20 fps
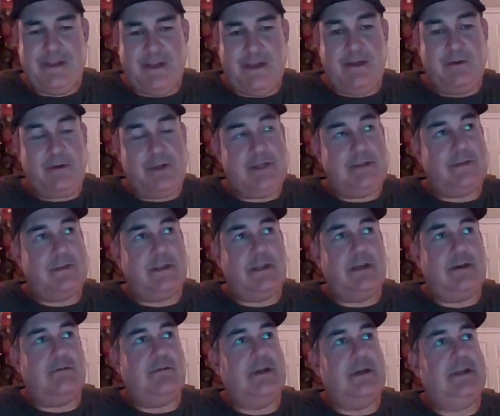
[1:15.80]
Yeah, we're getting a
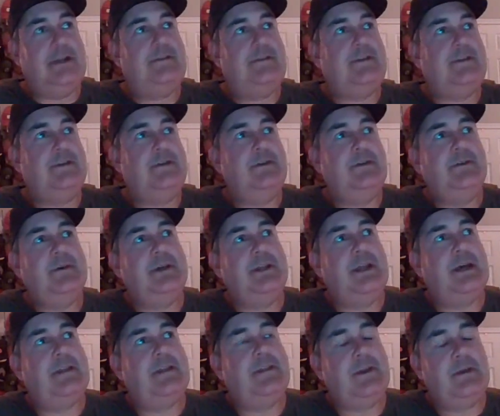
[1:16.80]
lot of rain too,
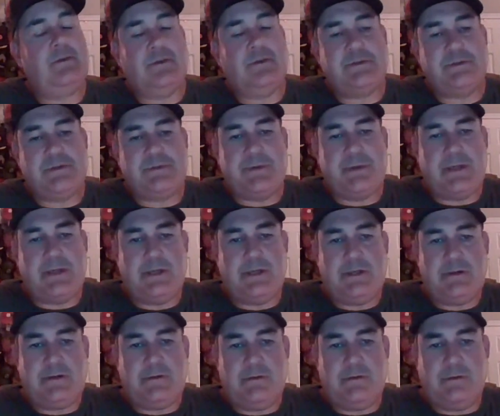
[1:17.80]
and I think we're supposed to be getting
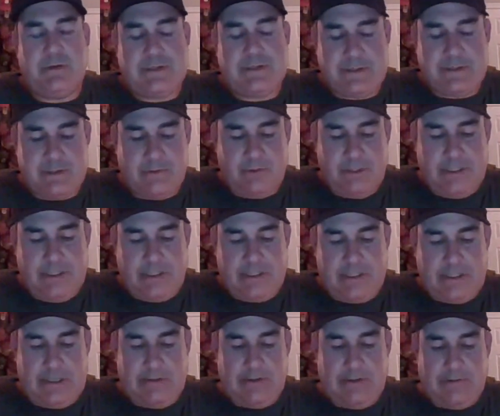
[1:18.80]
it the rest of the week.
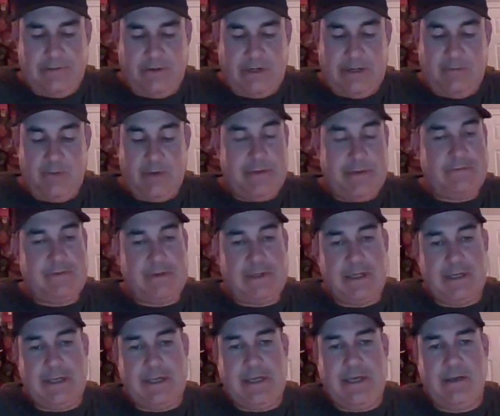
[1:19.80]
However, I will be
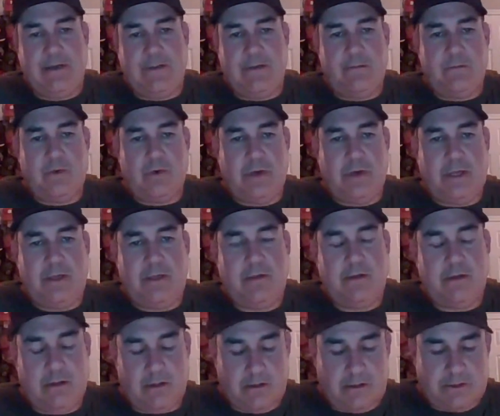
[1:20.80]
flying out in the morning
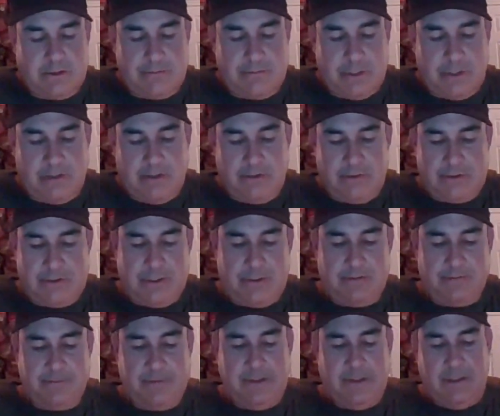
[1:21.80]
or tomorrow,
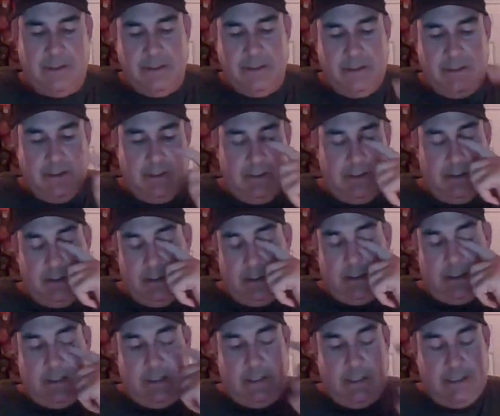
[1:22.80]
so
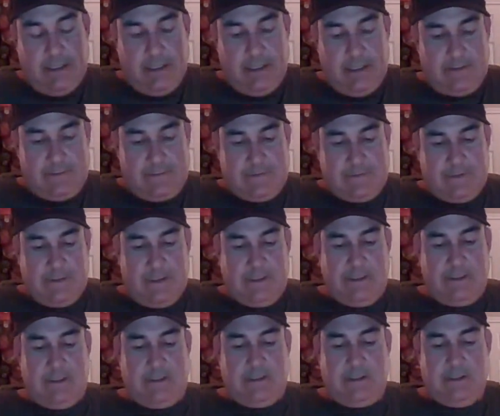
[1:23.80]
it's
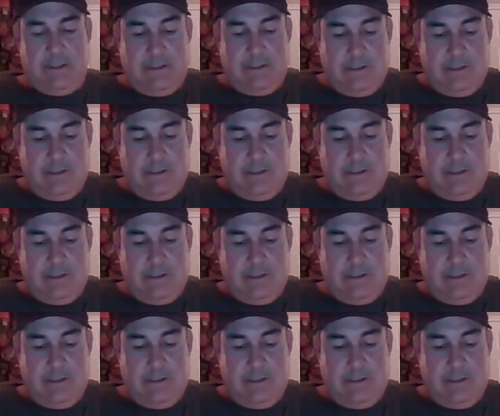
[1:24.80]
yeah,